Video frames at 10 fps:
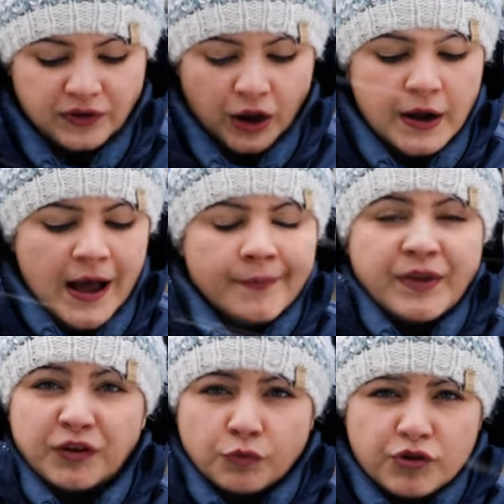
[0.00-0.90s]
So
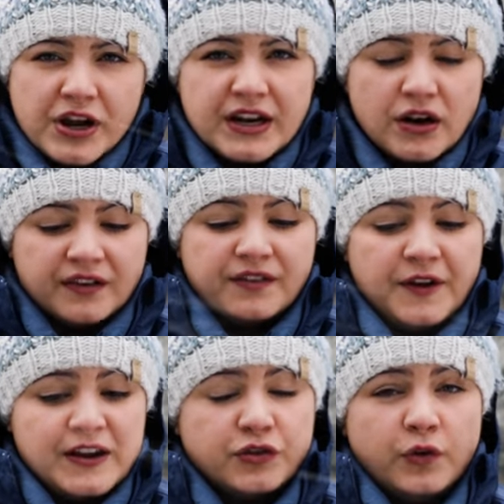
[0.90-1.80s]
that's a really nice
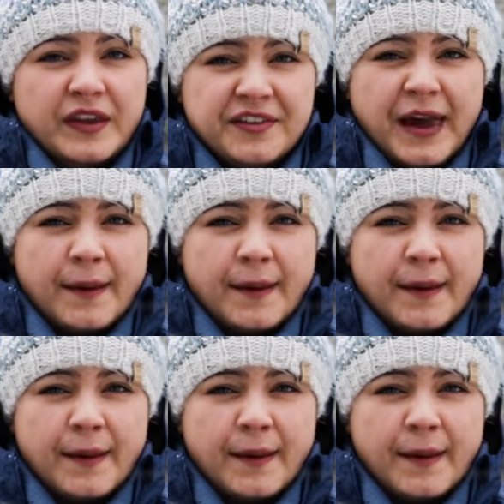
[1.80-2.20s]
feature on these